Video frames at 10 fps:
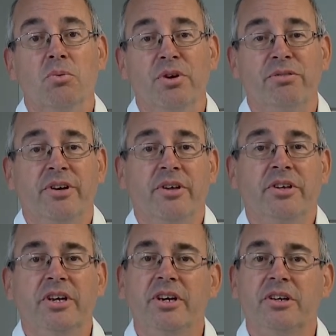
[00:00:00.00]
We've found
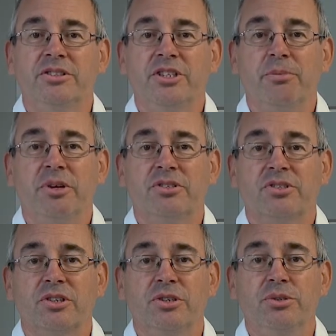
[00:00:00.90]
that ERTMS
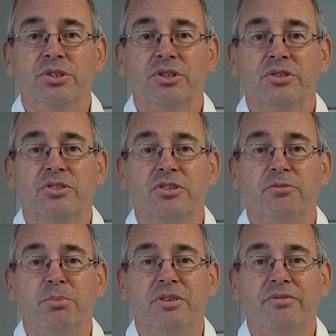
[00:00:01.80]
solutions
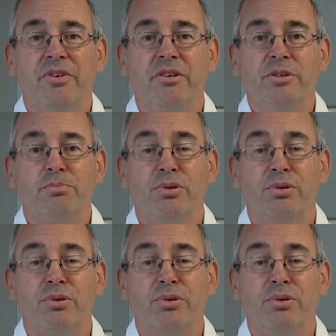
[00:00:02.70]
have been very